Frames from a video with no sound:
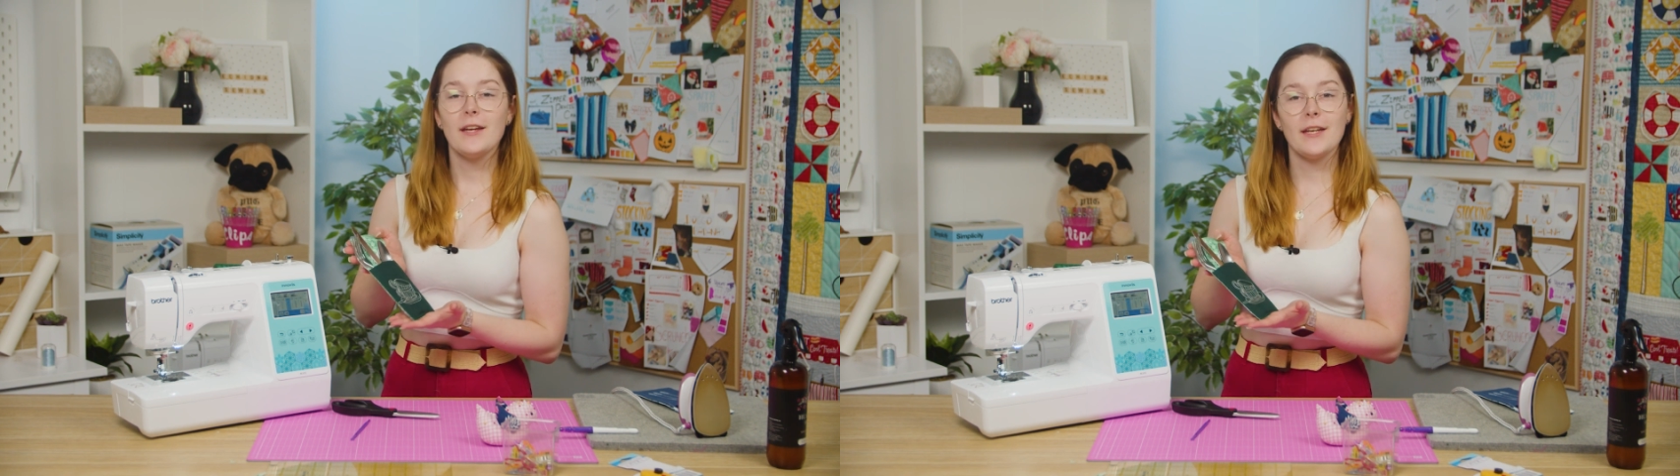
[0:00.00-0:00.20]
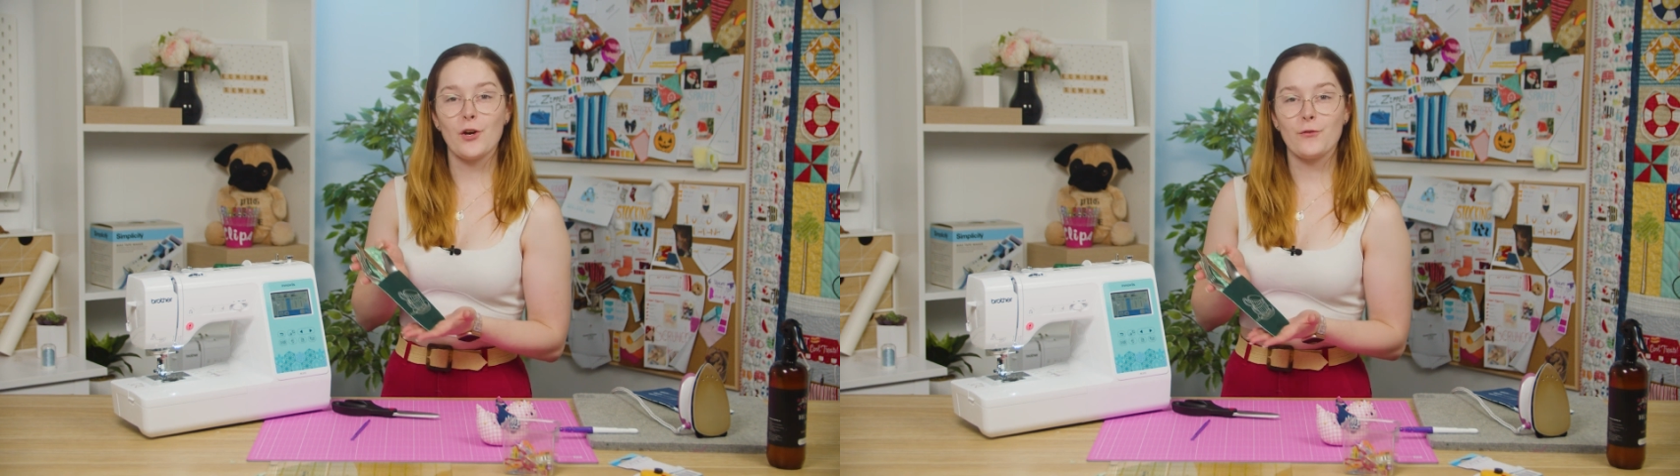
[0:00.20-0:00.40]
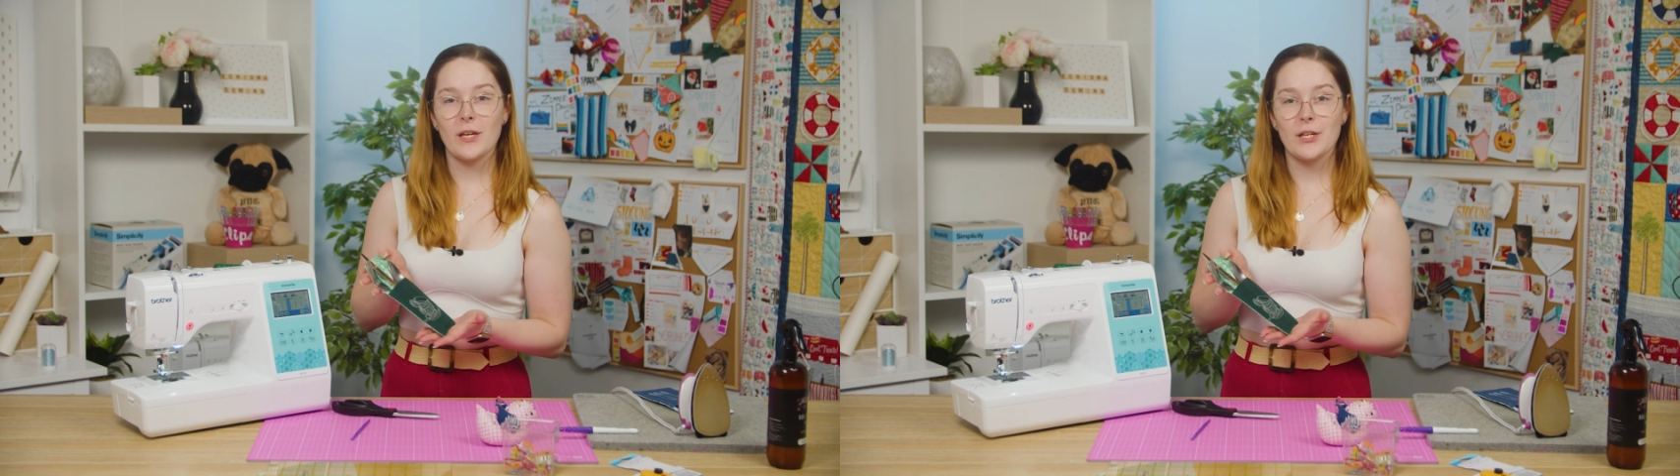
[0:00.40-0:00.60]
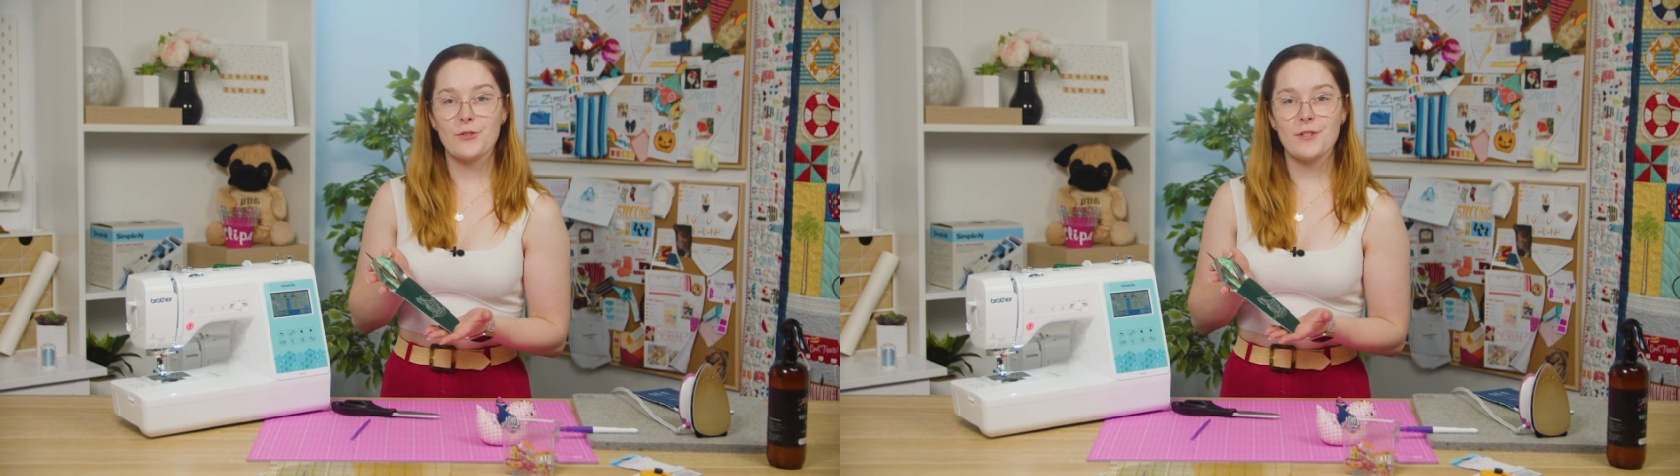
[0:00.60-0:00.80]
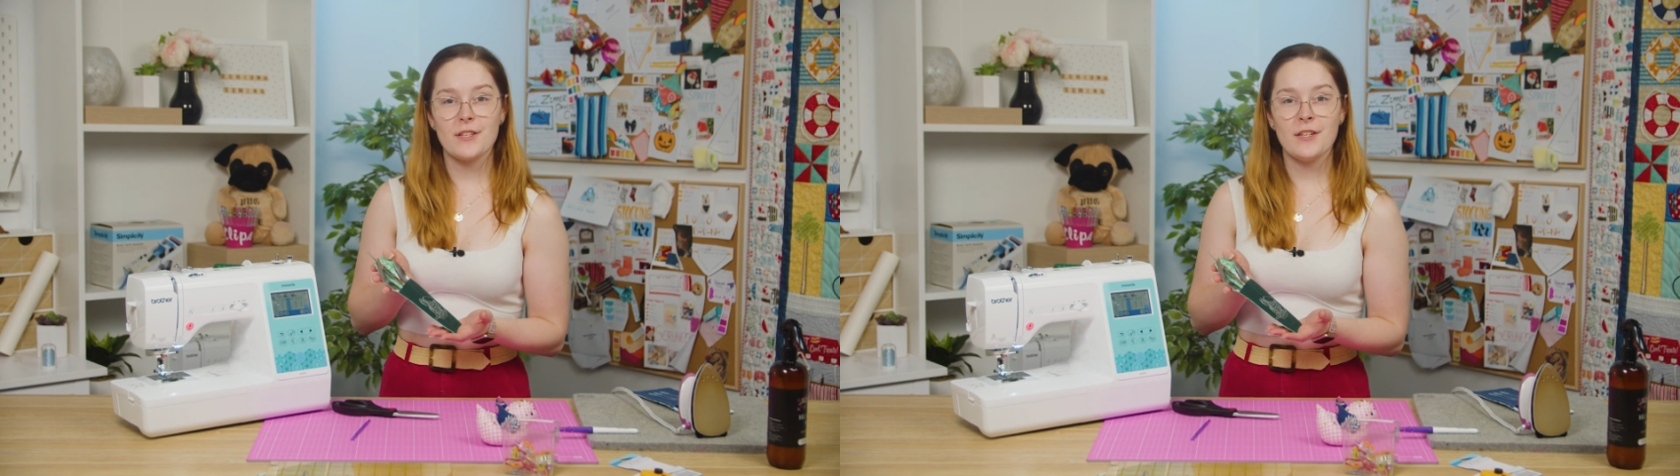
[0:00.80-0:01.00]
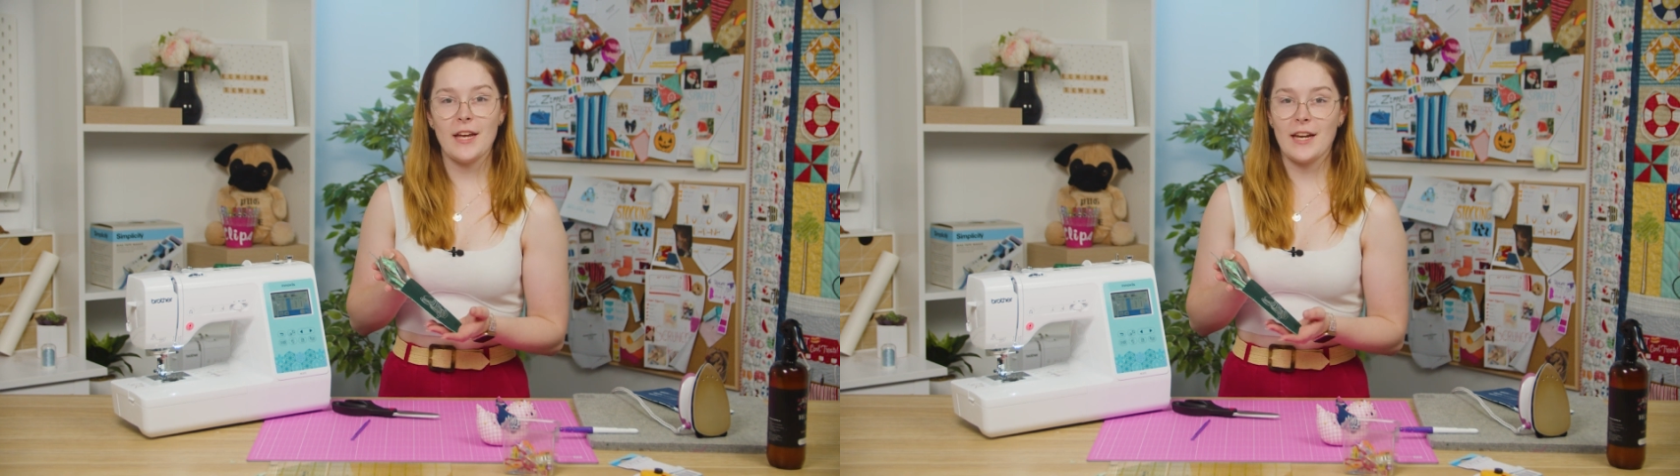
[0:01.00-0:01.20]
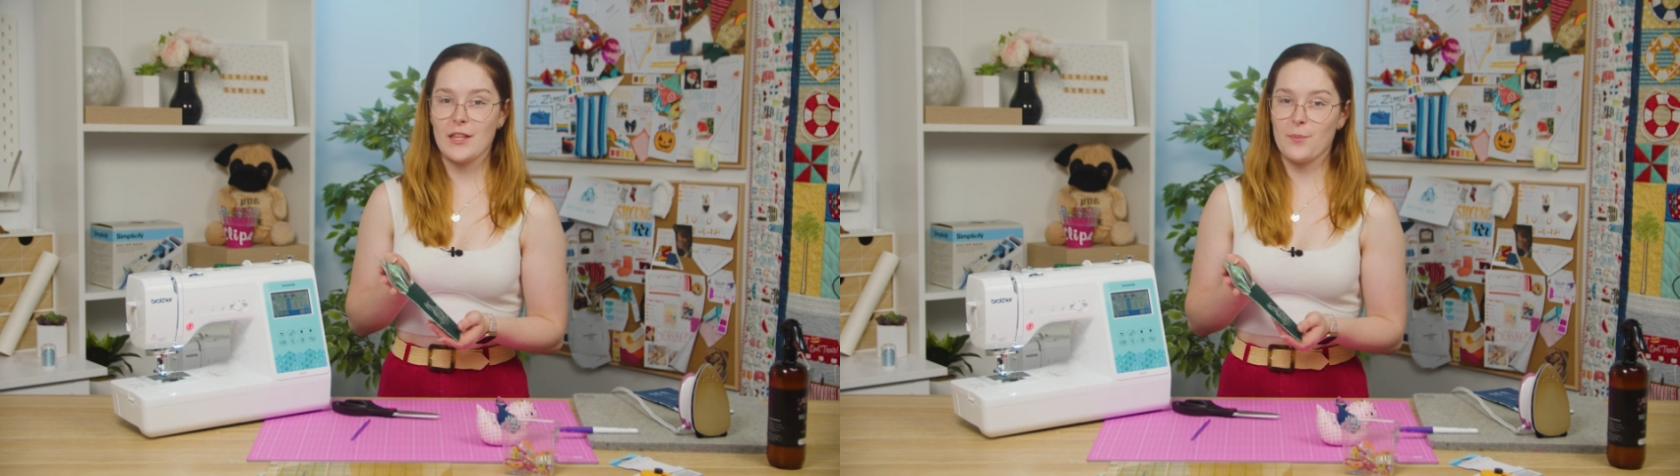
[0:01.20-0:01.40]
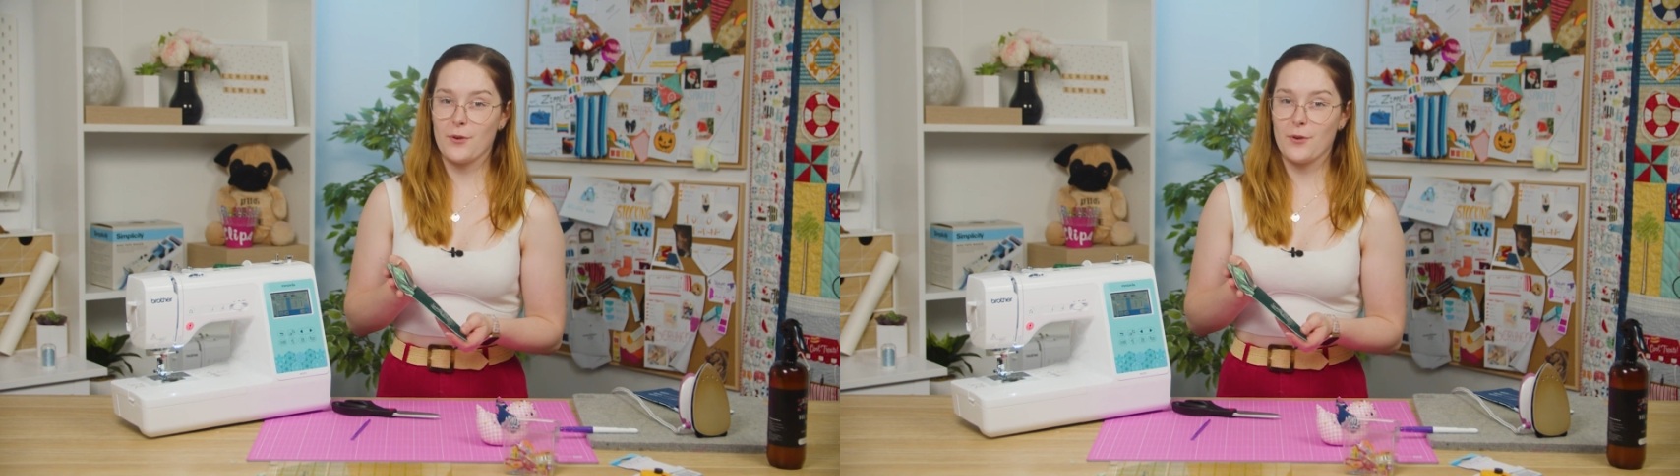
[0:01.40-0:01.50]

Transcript: Now, if you're interested in any of the